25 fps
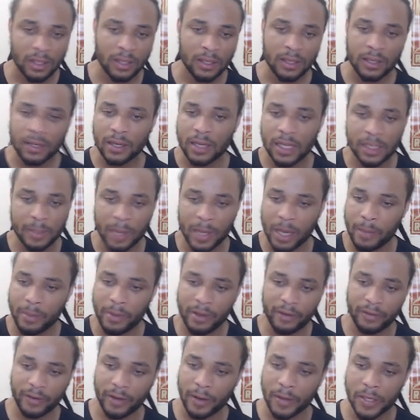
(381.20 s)
Because maybe
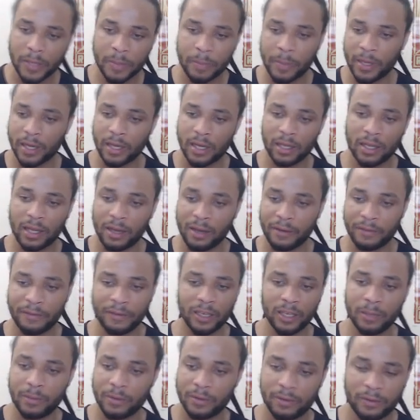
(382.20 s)
if I was bigger, like
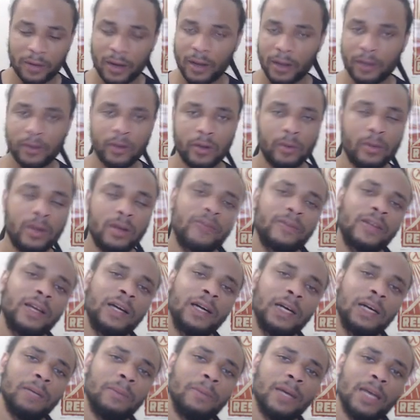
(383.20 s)
Philip DeFranco, or whatever the
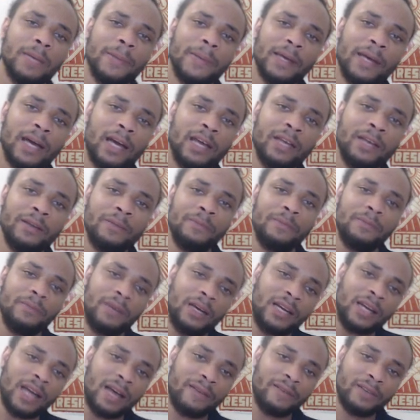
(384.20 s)
hell, maybe I,
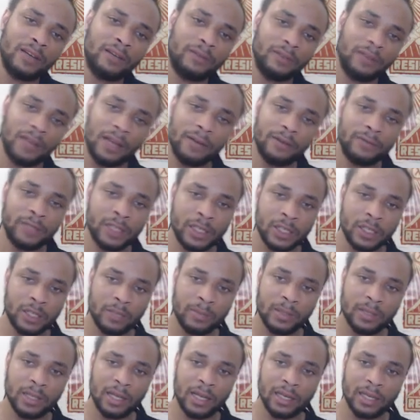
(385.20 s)
I'd have enough leverage to be
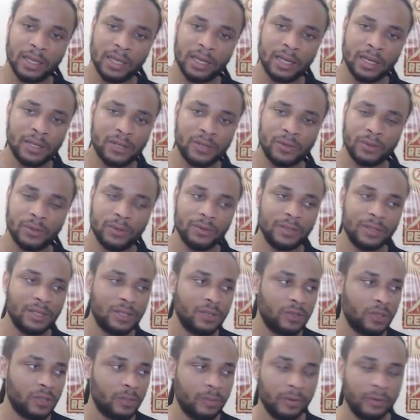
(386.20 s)
like, yeah, screw these
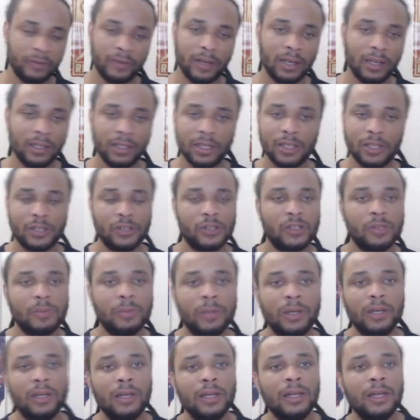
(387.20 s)
stupid violations,
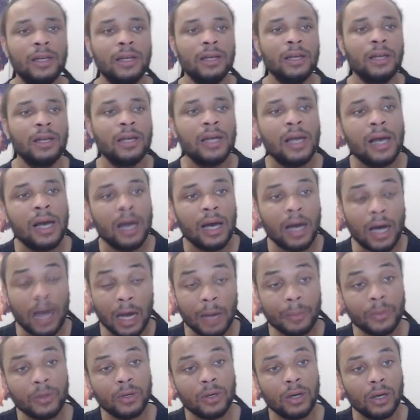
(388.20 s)
but
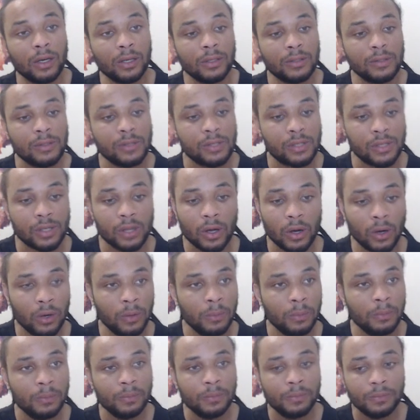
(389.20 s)
I'm not. So
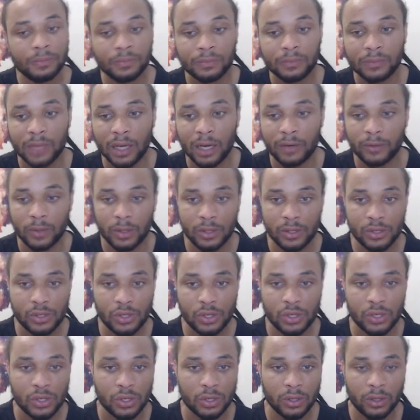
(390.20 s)
Everyone's
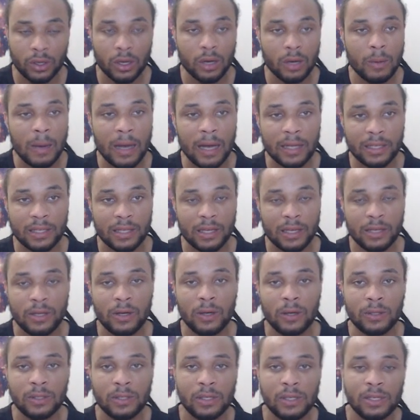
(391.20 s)
just gonna go back to their
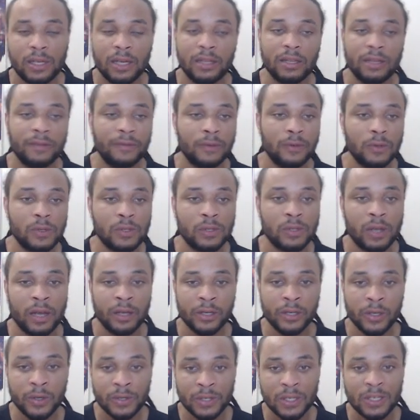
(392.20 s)
doctors, get the false
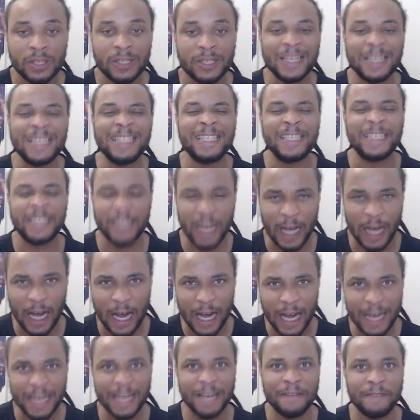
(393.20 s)
diagnosis, and die in